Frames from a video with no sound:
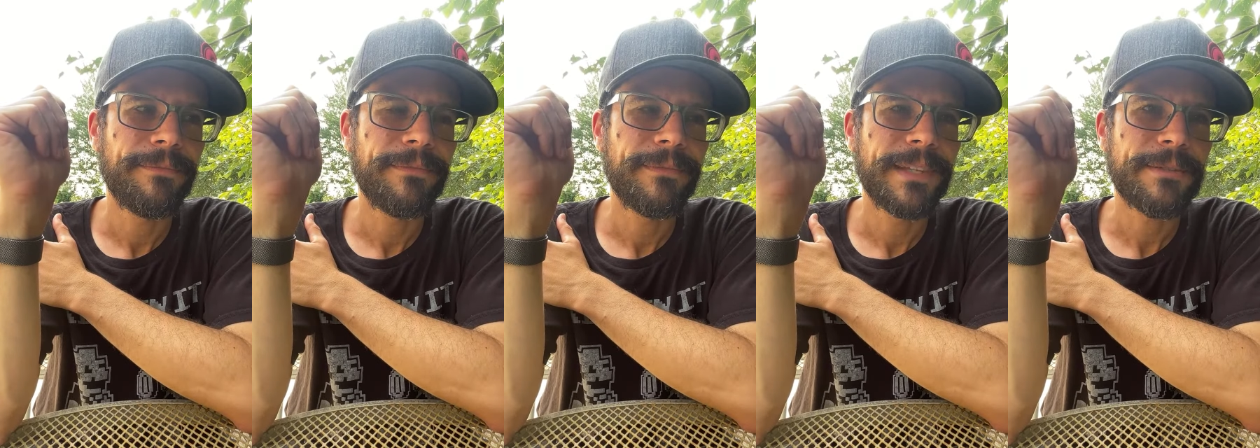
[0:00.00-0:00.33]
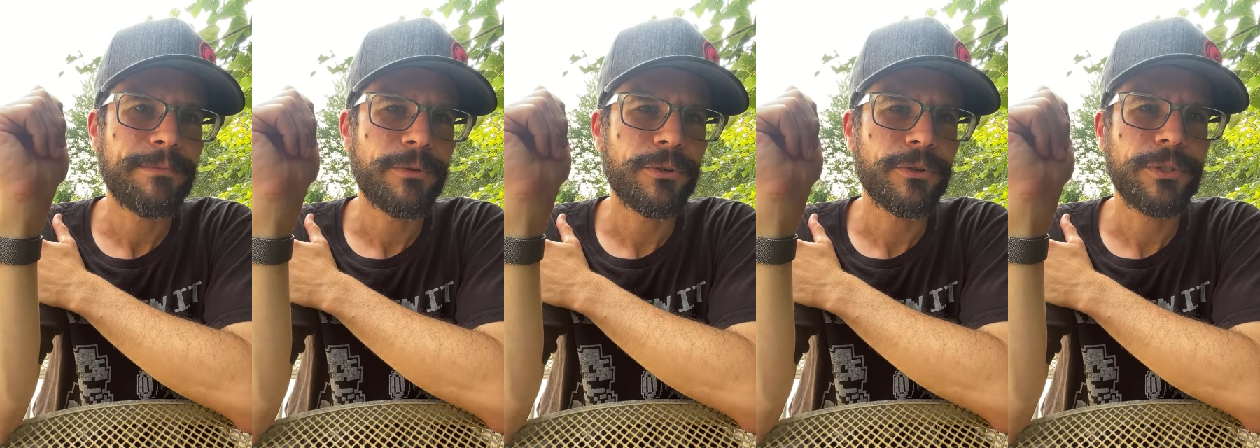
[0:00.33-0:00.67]
It's
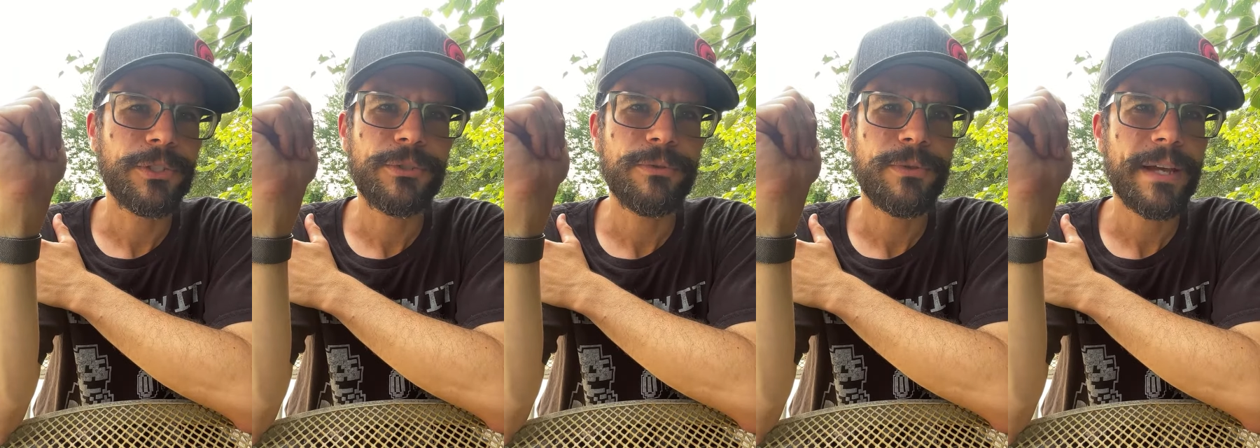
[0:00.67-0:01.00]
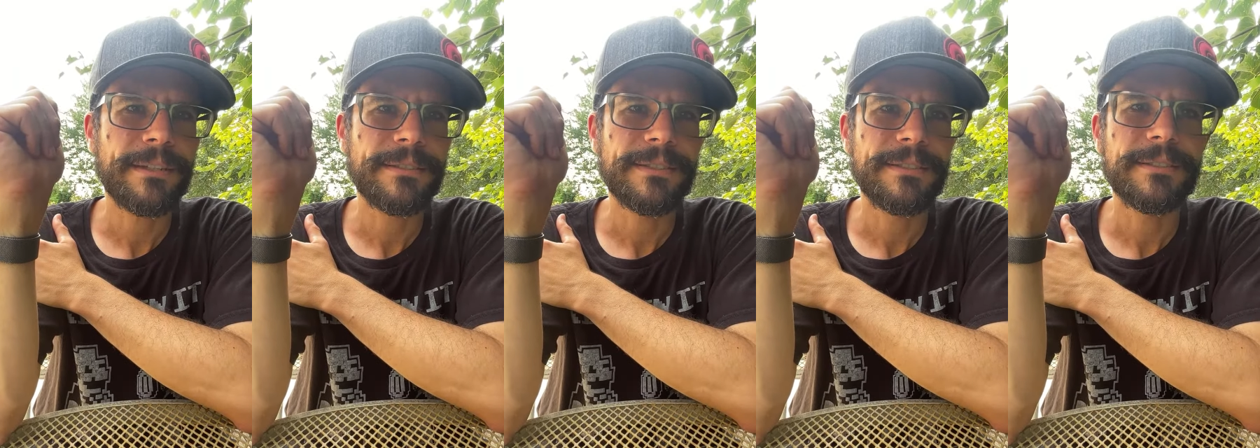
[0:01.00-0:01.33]
from early
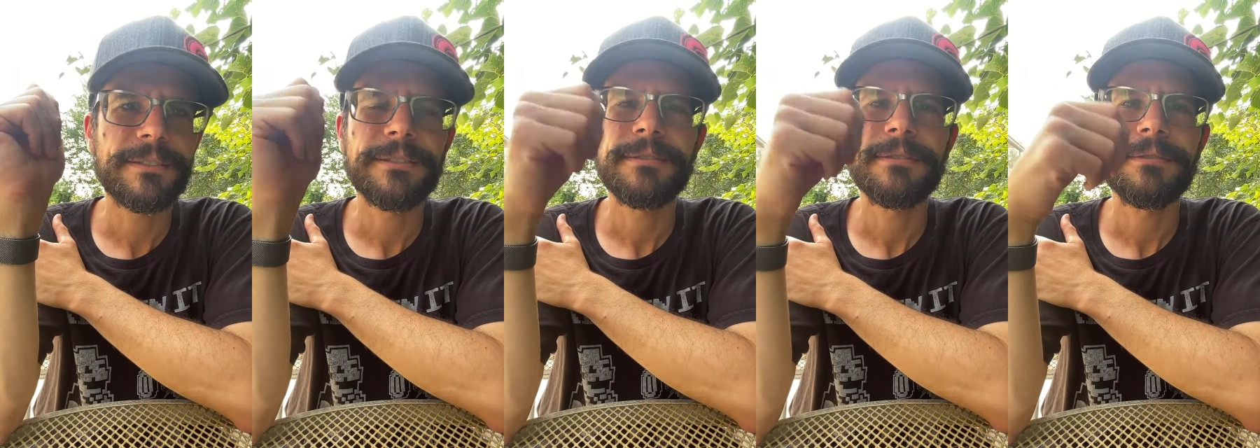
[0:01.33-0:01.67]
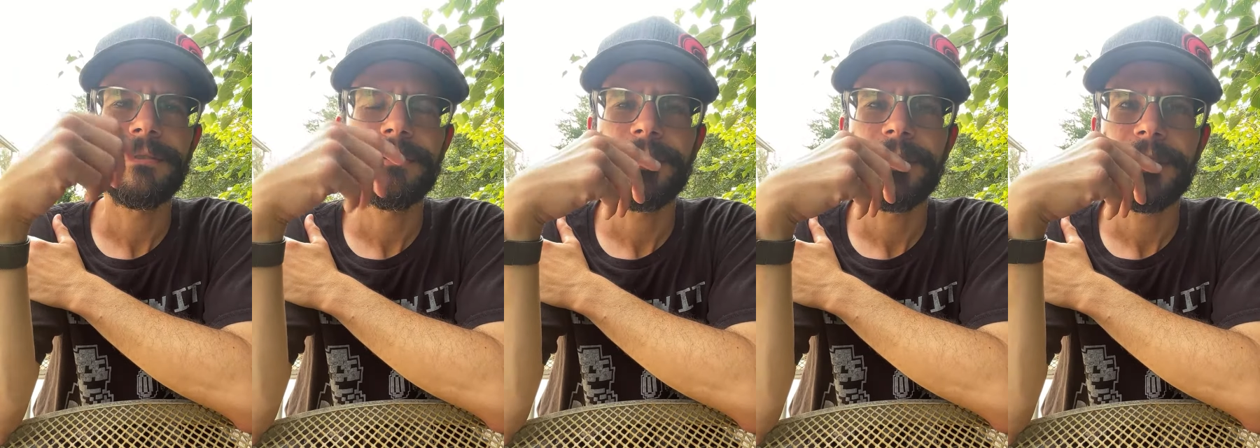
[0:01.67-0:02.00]
2000s,
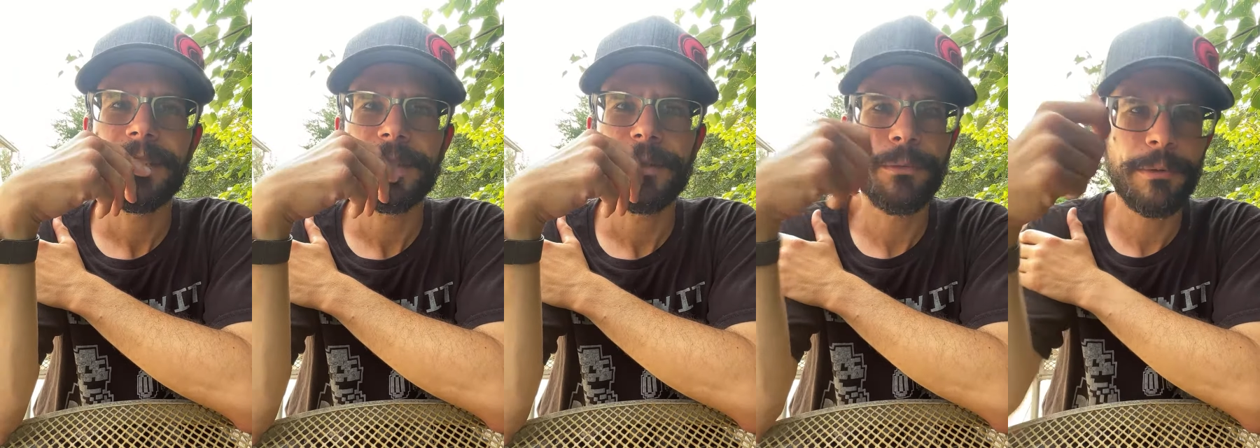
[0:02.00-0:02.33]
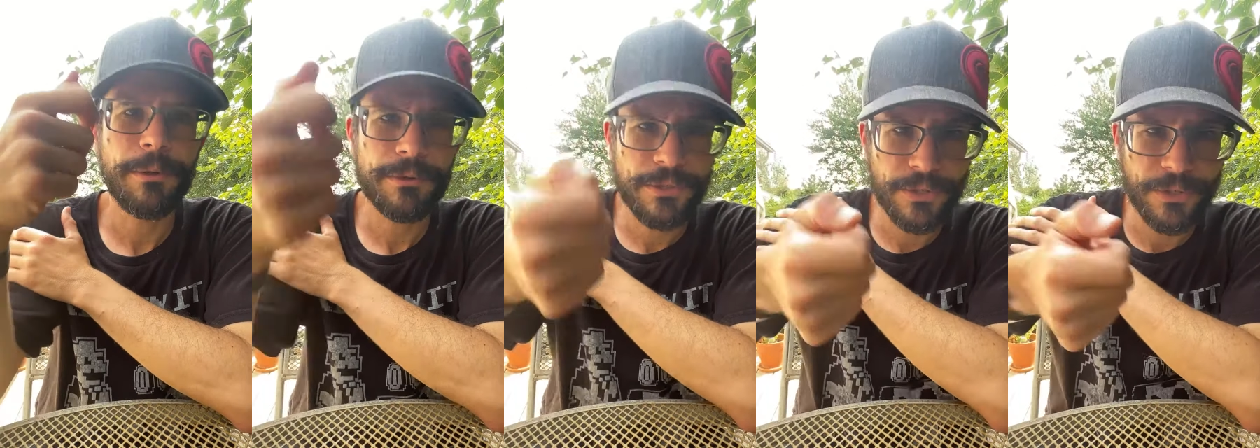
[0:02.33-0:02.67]
so the
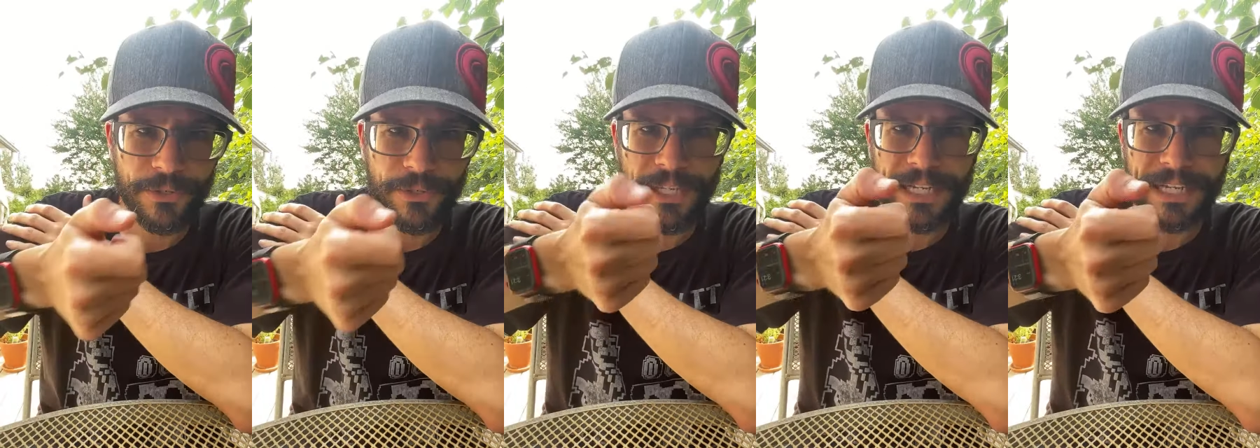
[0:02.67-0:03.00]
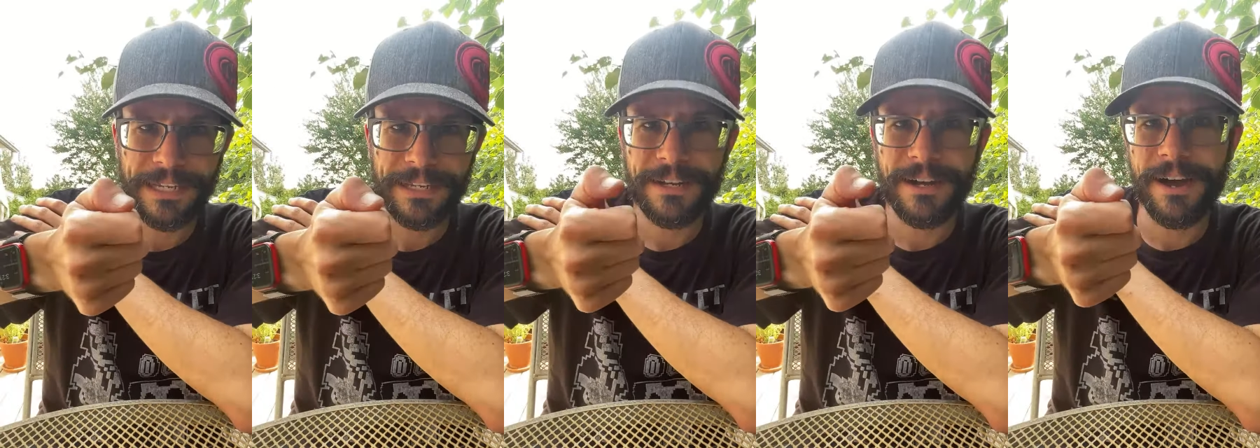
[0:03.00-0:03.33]
remotes are like
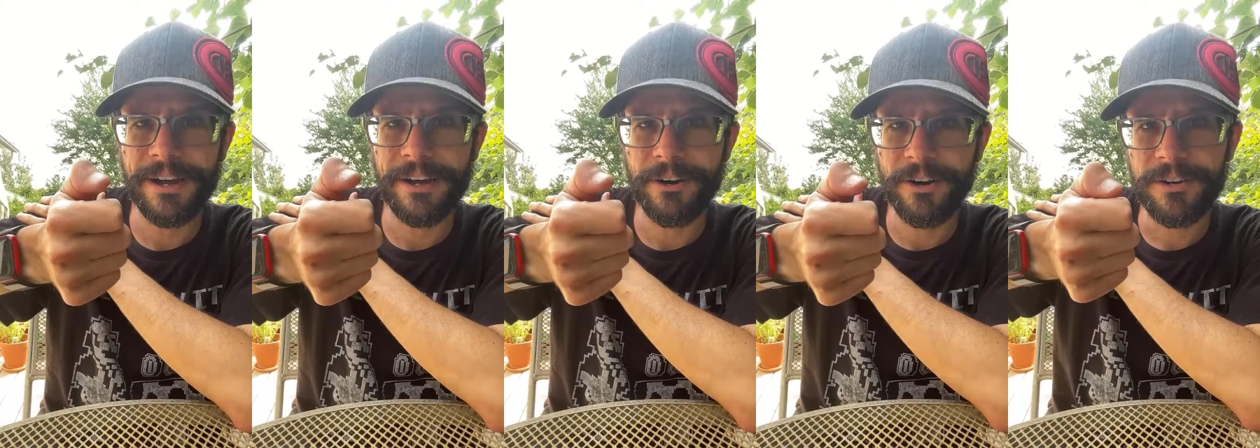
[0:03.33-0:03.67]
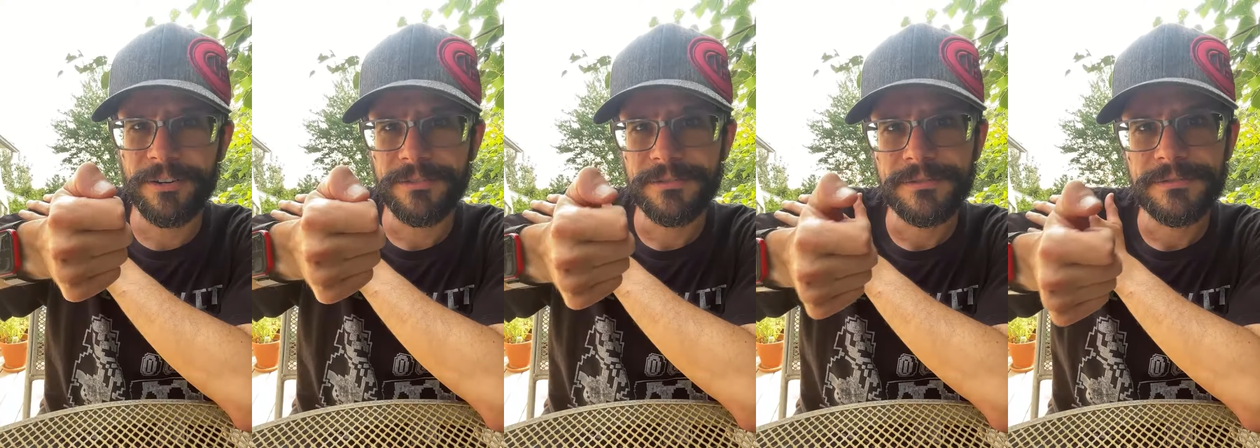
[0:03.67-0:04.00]
IR
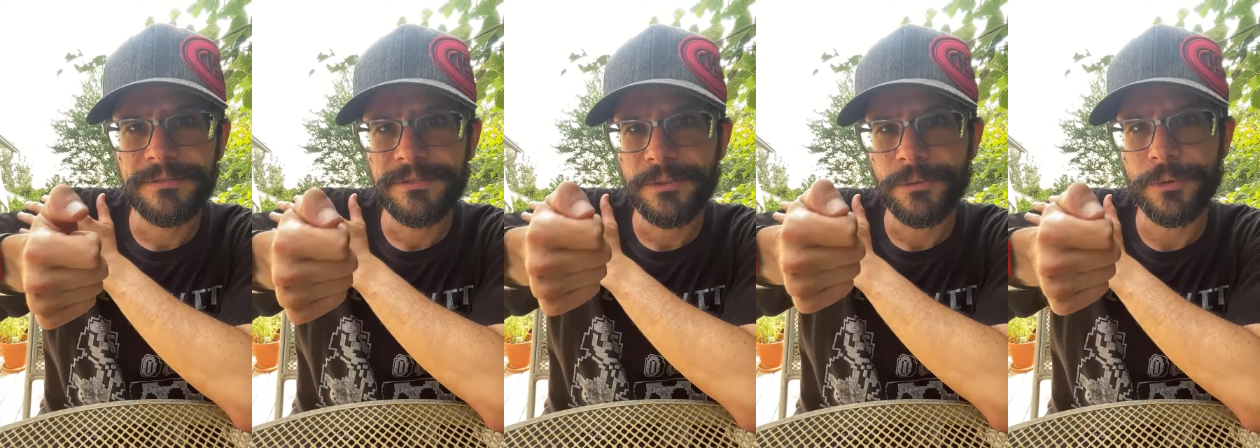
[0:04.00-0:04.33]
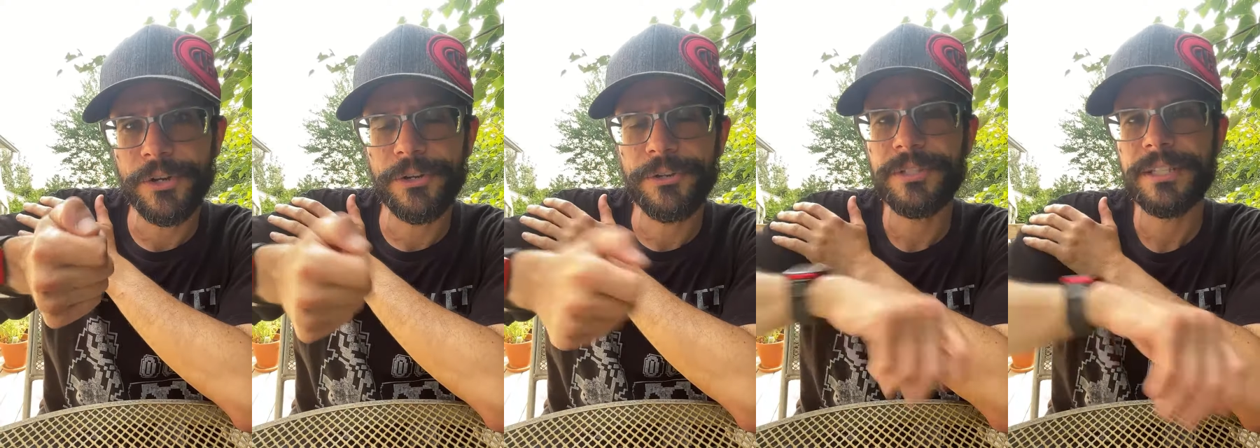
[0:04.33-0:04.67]
when
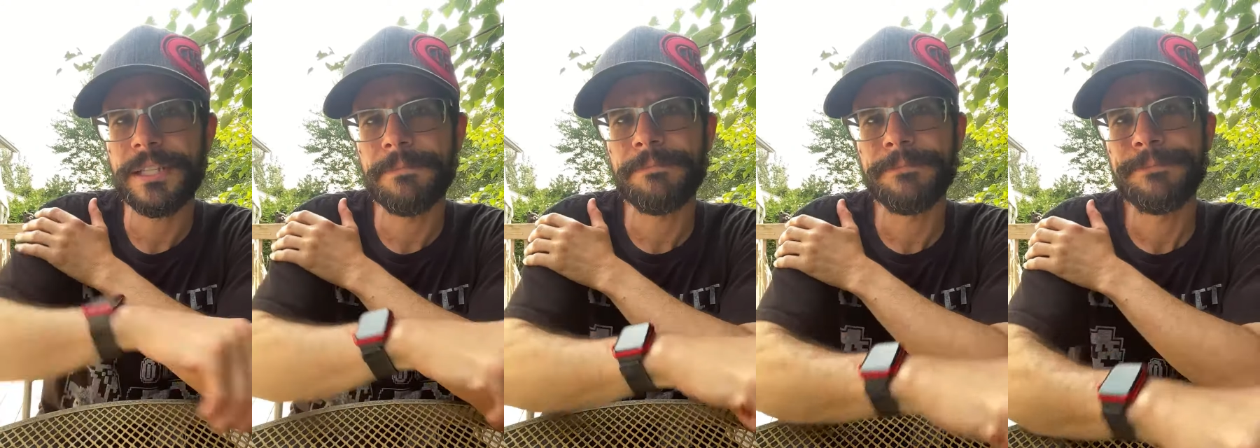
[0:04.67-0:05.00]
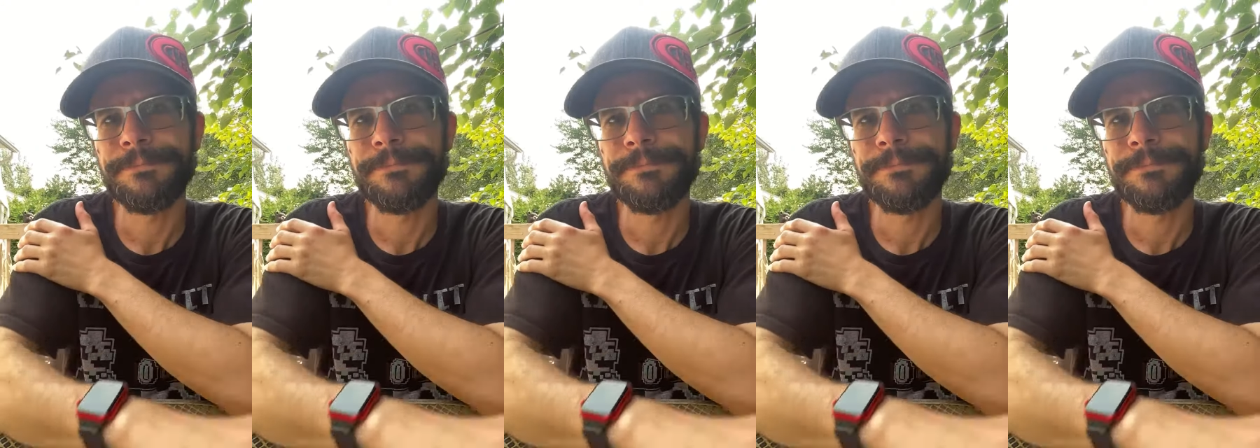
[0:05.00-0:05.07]
you're using them,